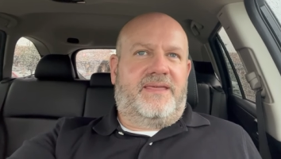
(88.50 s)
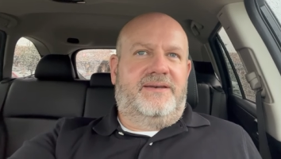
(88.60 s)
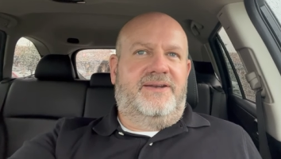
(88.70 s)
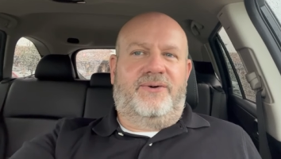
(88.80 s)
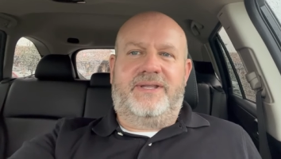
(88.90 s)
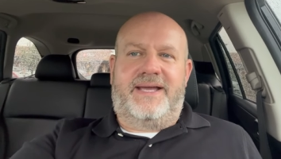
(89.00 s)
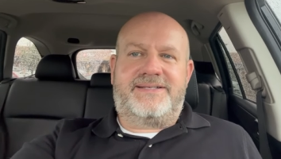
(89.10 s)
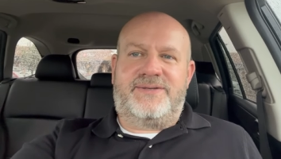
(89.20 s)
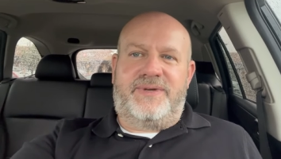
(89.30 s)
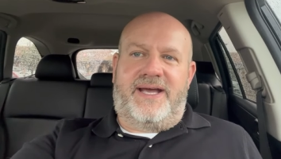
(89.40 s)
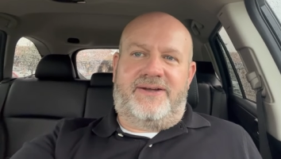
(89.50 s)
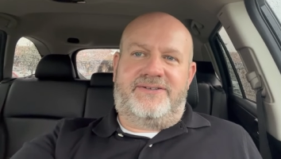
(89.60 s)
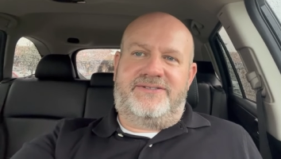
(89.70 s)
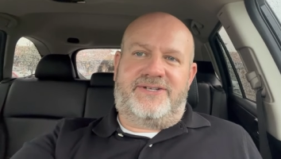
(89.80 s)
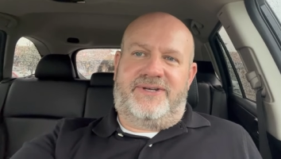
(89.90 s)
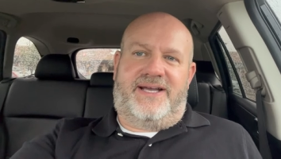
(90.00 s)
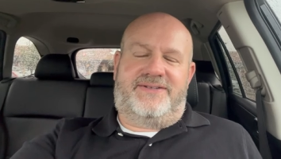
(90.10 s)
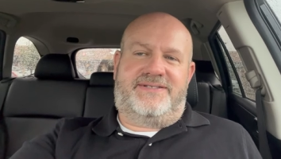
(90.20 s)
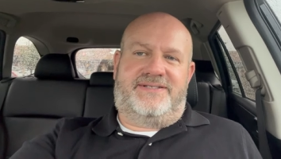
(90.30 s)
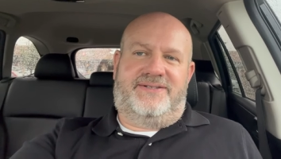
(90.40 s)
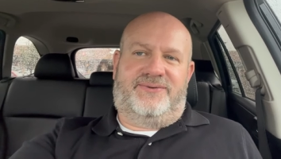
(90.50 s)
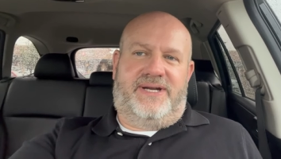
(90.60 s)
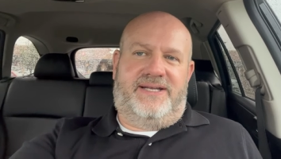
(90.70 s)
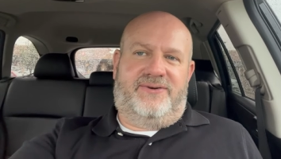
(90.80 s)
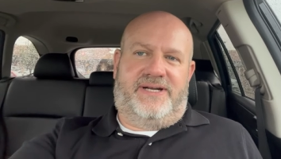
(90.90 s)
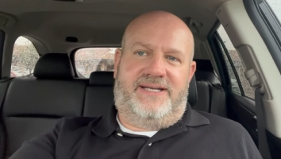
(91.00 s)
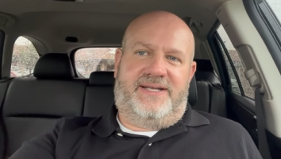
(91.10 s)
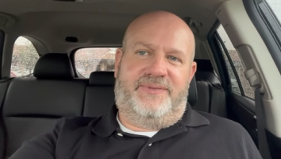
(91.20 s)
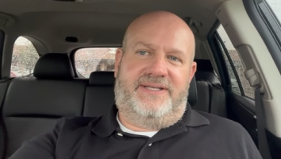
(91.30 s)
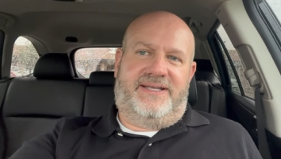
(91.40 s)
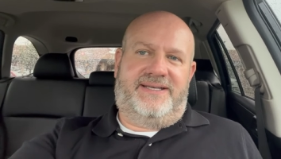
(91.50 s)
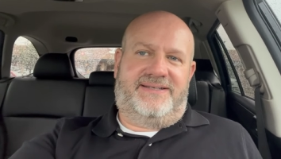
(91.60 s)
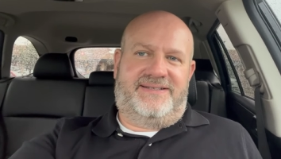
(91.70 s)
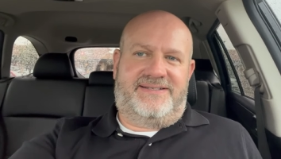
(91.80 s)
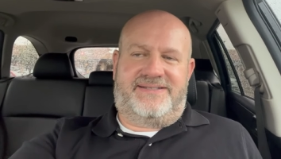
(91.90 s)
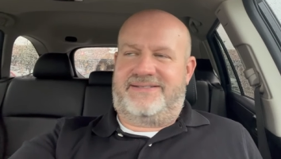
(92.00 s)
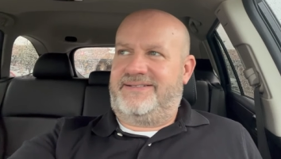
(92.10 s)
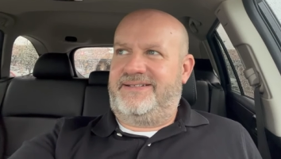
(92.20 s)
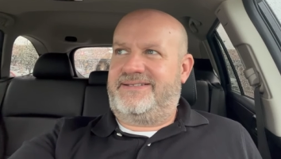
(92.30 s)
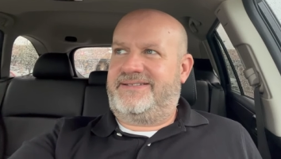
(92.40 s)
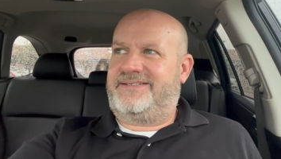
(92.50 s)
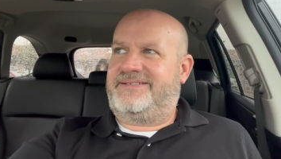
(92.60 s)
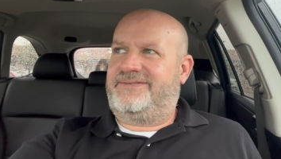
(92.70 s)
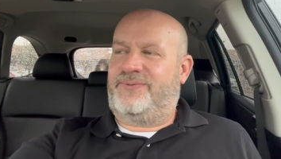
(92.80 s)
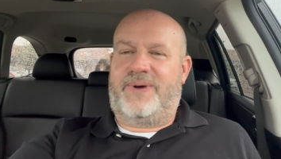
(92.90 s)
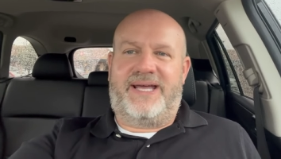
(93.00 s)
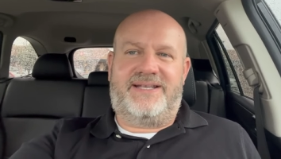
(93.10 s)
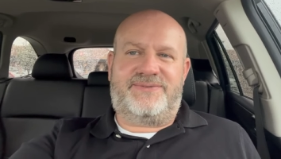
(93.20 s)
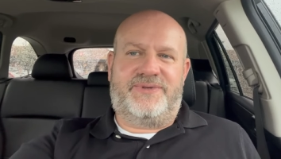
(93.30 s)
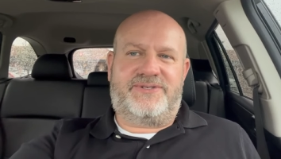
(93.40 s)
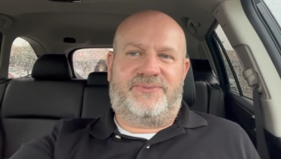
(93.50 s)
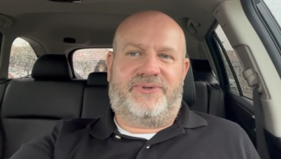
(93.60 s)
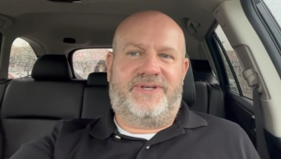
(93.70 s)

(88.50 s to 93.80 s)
no one likes to be out showing houses in the rain, right? I mean, like it's it's wet, it's miserable.